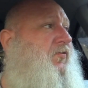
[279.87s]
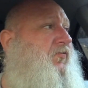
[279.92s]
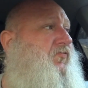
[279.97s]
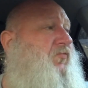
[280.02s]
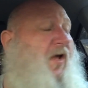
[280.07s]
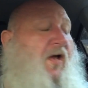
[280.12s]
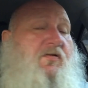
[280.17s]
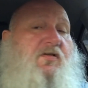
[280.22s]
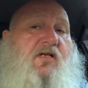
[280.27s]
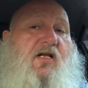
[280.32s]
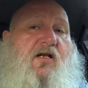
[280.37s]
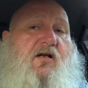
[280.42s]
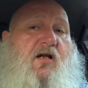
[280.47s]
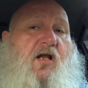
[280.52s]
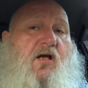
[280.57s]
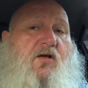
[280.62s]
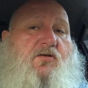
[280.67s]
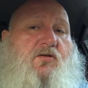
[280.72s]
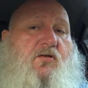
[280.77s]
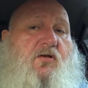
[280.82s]
I was a little
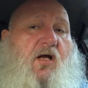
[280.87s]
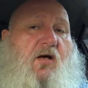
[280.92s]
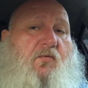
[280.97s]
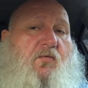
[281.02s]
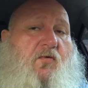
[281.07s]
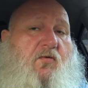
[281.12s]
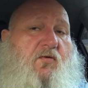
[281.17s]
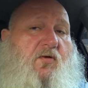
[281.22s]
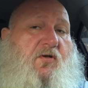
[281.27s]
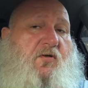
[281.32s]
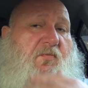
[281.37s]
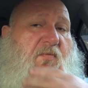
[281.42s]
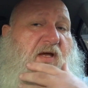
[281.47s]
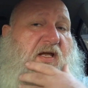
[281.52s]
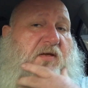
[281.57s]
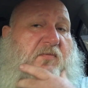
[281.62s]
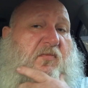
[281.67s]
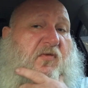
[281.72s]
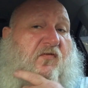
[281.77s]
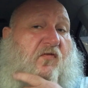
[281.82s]
closer than I wanted to
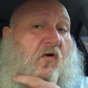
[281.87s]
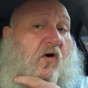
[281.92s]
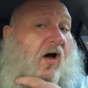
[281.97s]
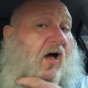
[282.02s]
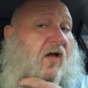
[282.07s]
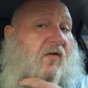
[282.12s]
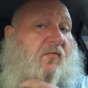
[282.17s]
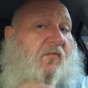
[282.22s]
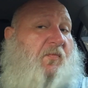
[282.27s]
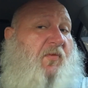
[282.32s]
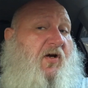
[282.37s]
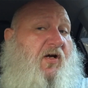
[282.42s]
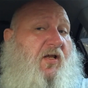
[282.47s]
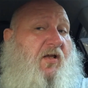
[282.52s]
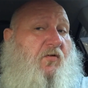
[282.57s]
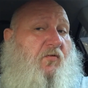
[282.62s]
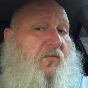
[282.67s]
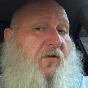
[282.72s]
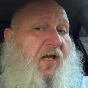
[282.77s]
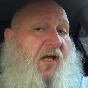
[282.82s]
be before I ever put it
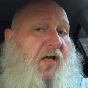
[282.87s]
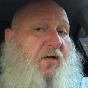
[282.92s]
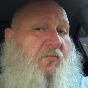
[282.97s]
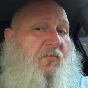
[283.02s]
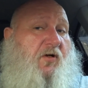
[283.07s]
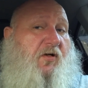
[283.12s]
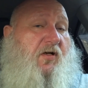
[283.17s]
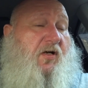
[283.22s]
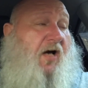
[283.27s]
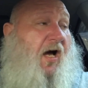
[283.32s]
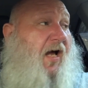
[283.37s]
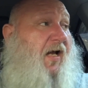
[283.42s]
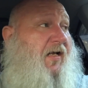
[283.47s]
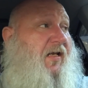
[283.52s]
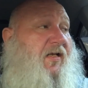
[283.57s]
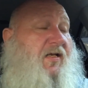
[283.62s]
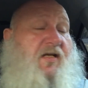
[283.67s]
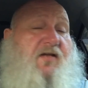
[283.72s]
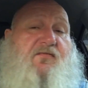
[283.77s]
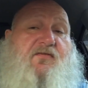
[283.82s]
on camera, because I
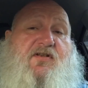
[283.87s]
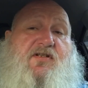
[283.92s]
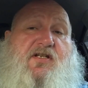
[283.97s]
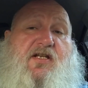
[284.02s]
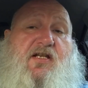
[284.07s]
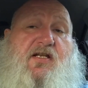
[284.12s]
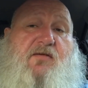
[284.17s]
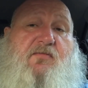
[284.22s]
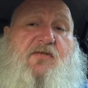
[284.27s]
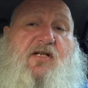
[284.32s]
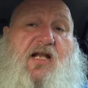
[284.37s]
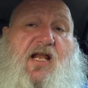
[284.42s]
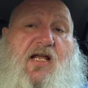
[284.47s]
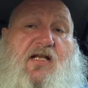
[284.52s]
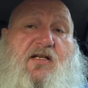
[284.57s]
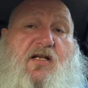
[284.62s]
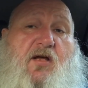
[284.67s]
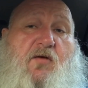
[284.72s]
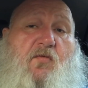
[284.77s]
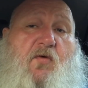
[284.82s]
didn't even see him till
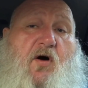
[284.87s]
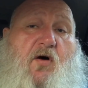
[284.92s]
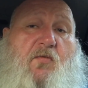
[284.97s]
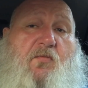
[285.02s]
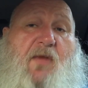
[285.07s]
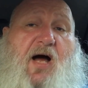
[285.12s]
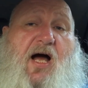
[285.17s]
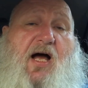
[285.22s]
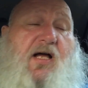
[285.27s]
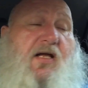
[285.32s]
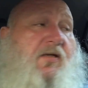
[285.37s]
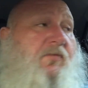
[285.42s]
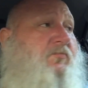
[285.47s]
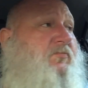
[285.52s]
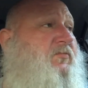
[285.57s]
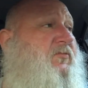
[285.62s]
I'd done walked by him.